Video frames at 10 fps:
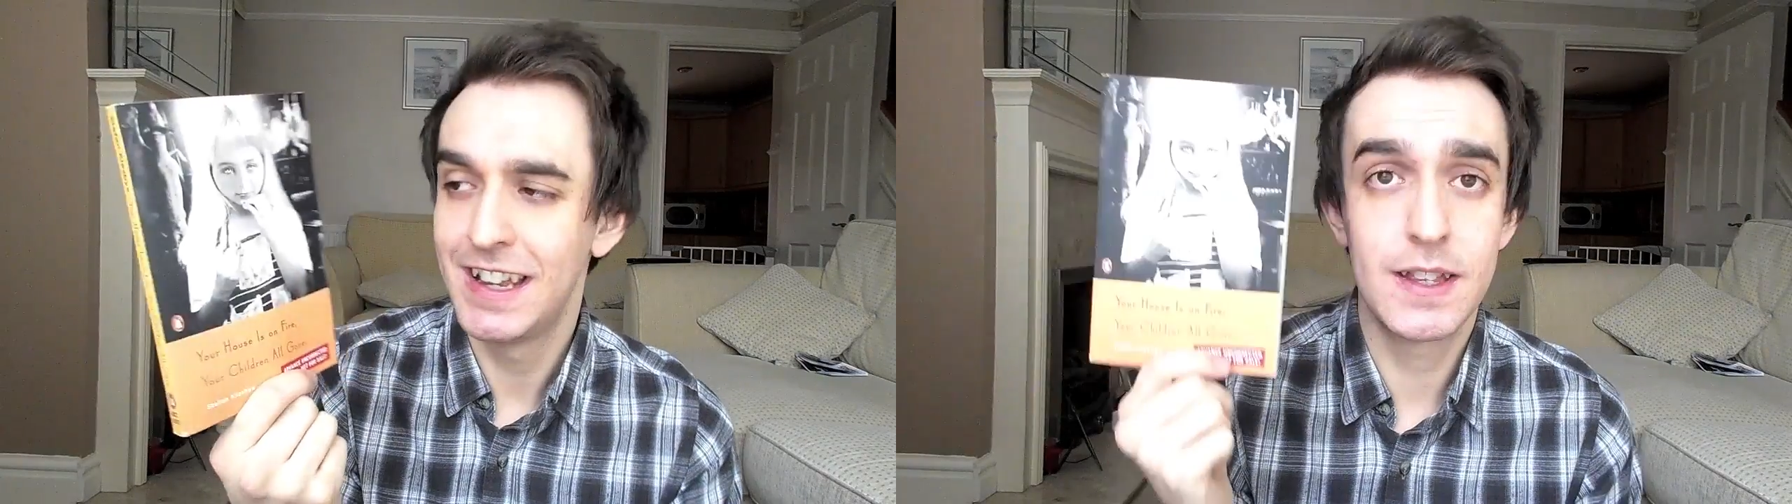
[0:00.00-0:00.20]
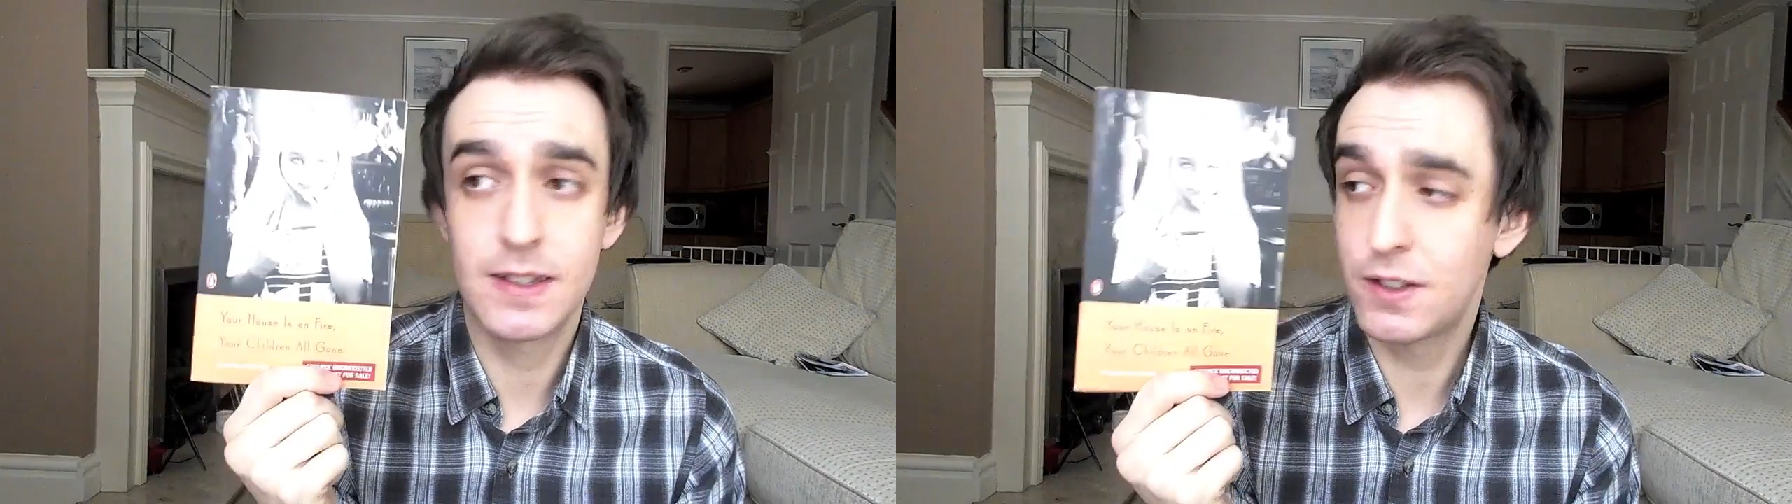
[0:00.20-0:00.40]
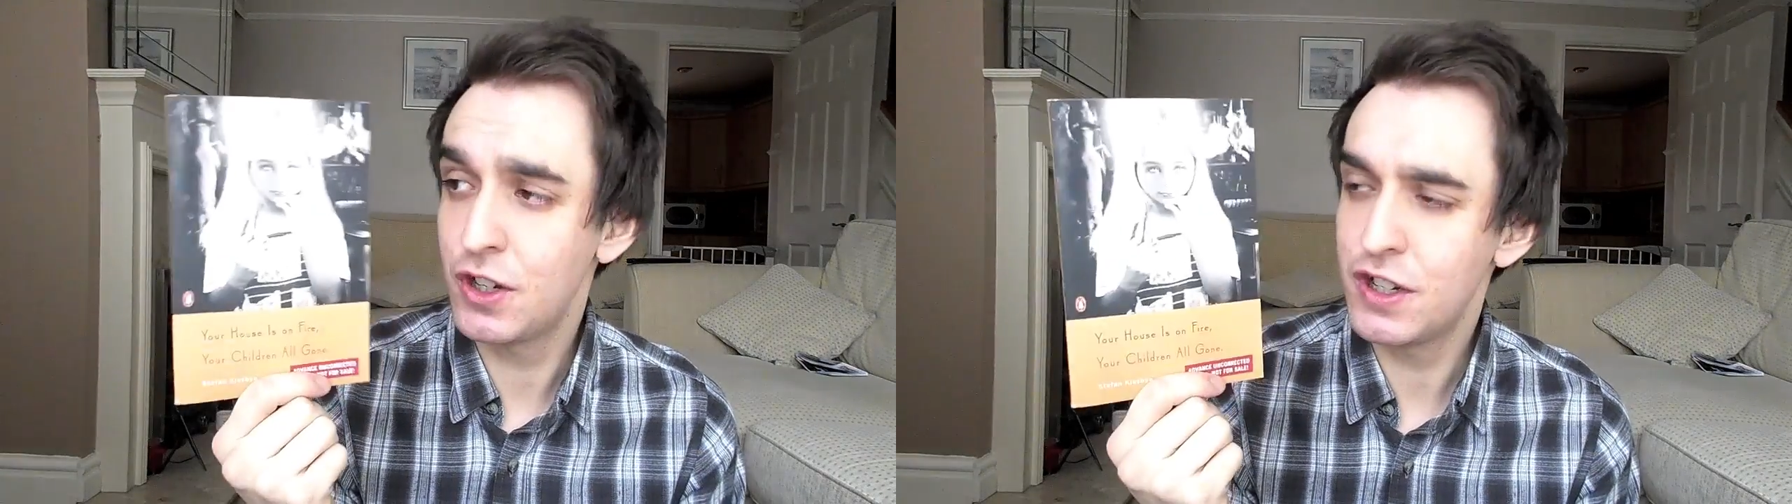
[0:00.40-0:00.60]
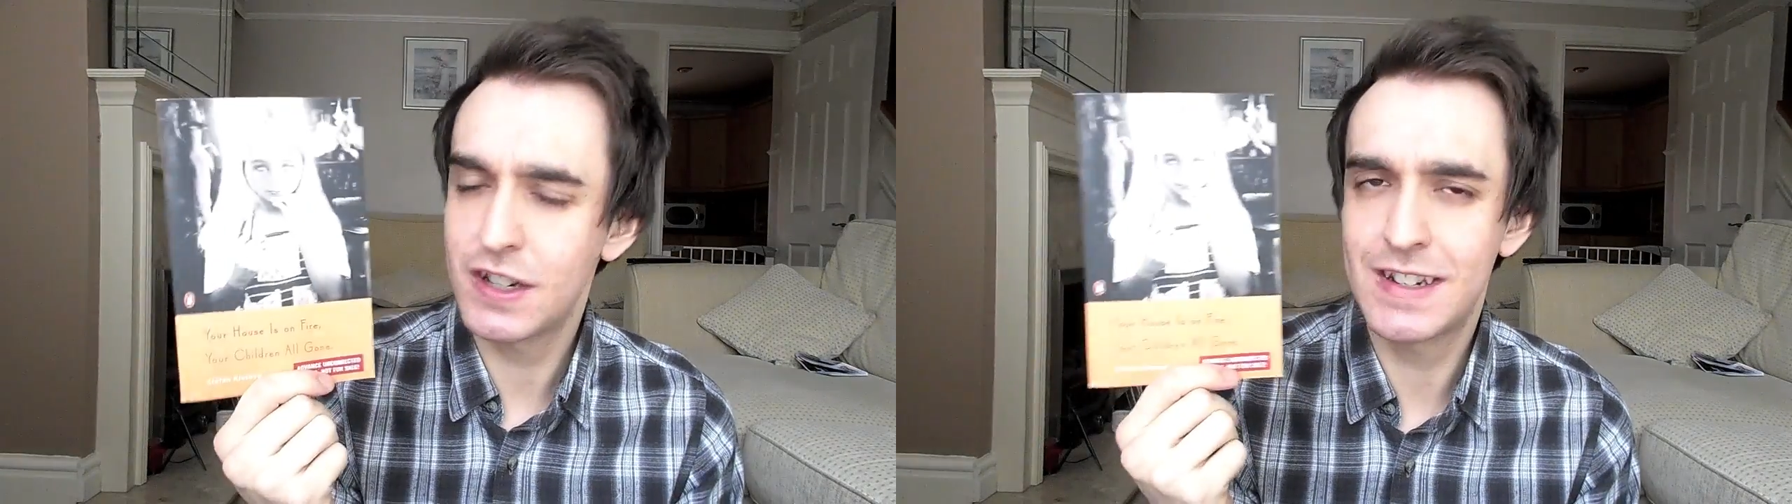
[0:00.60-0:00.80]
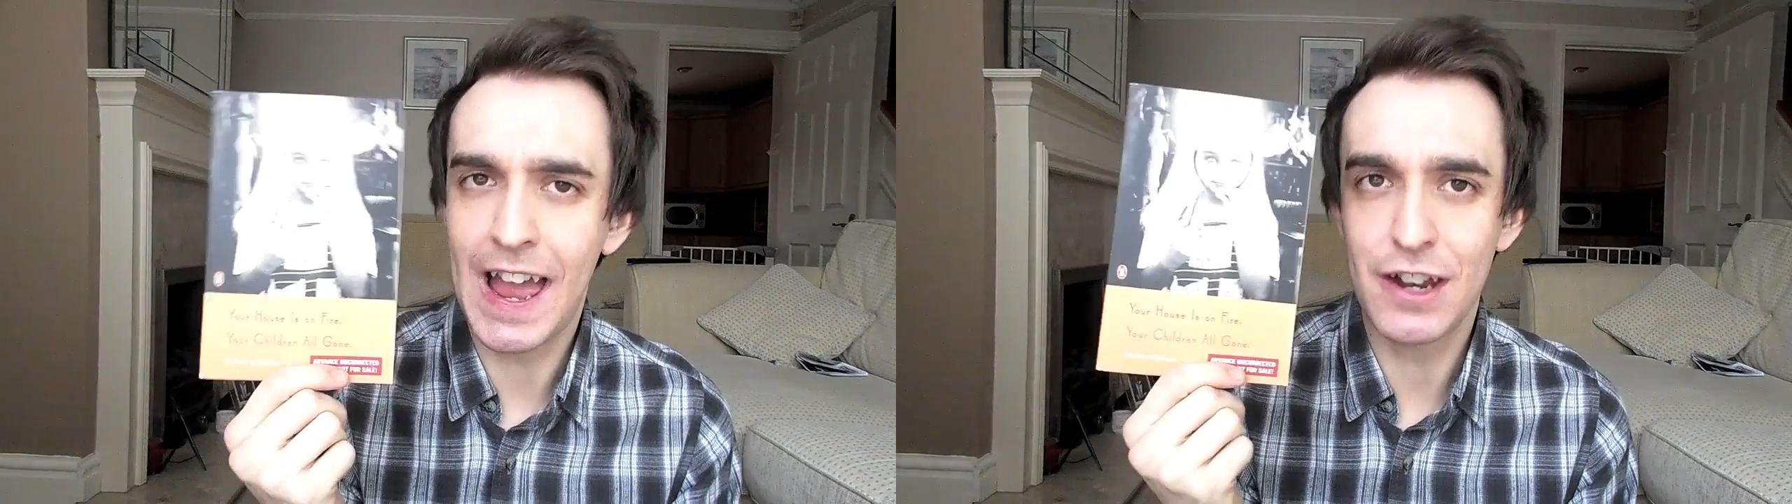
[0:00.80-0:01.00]
There's a certain
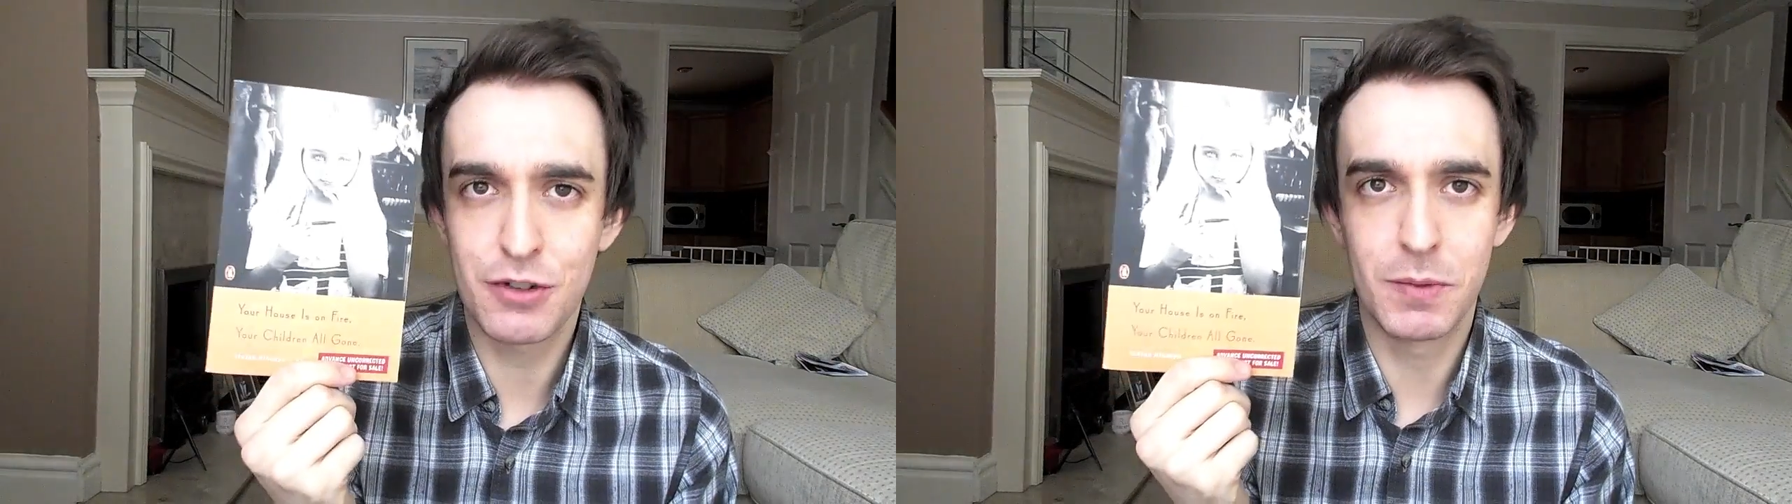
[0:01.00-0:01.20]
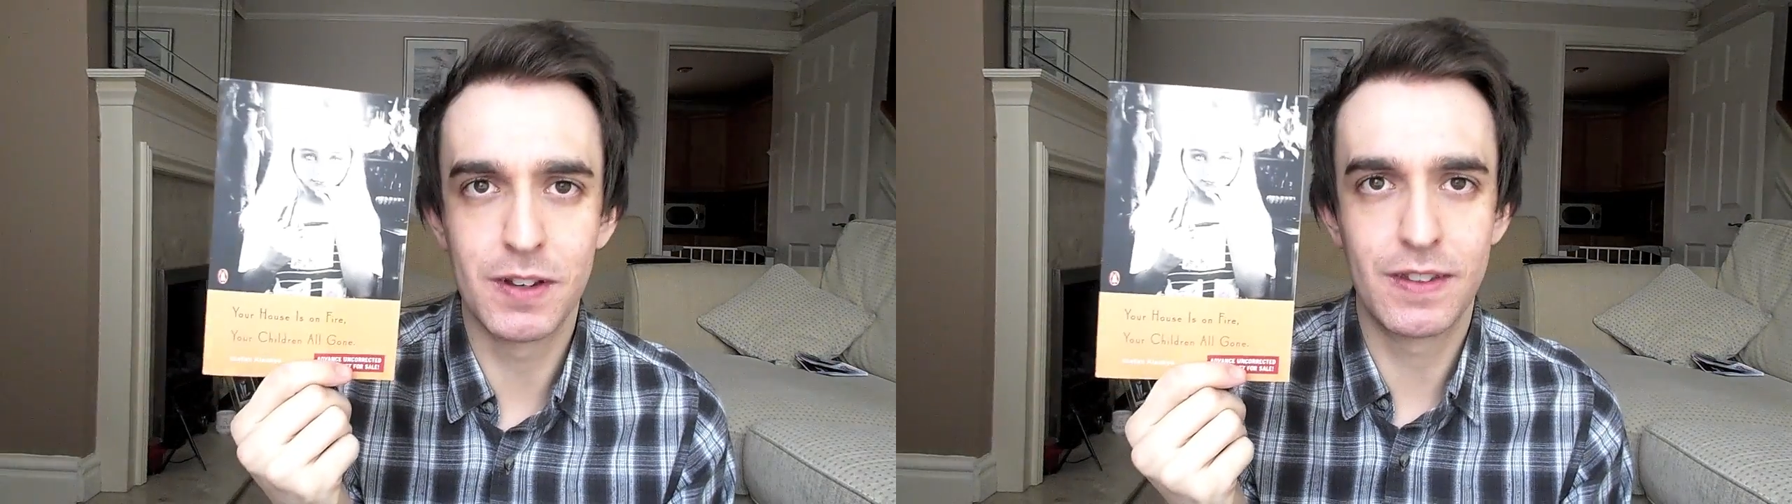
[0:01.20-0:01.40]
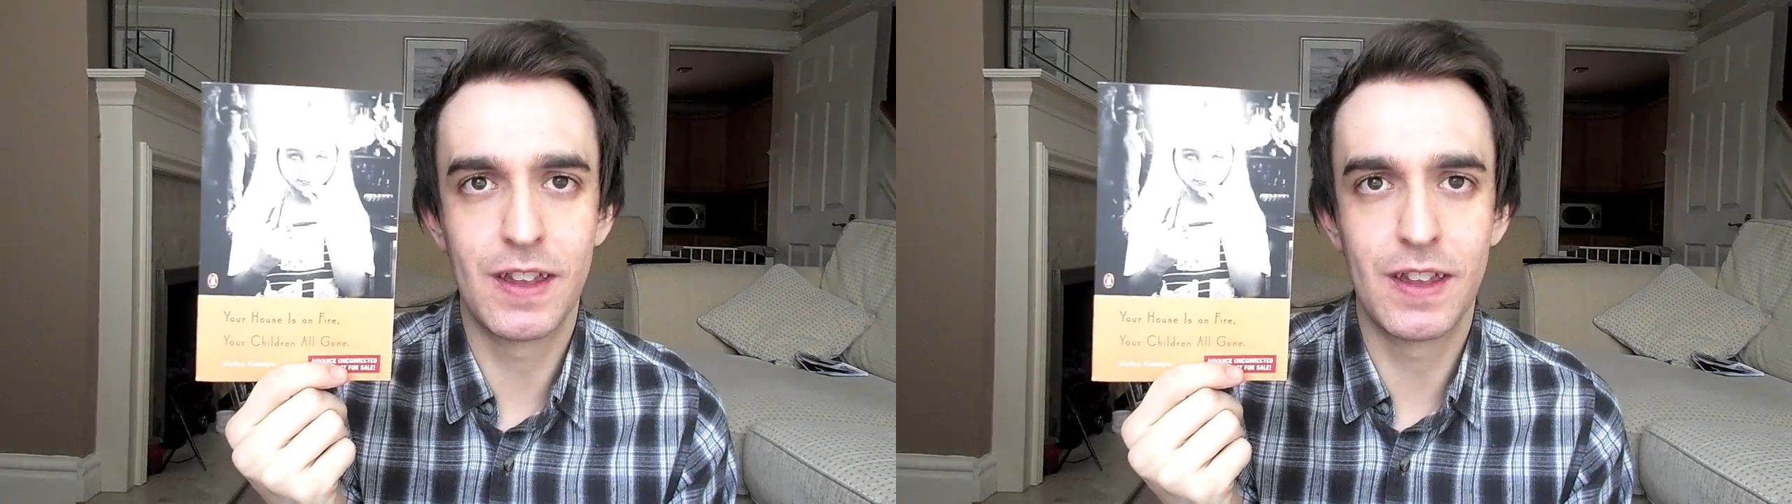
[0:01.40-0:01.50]
detachment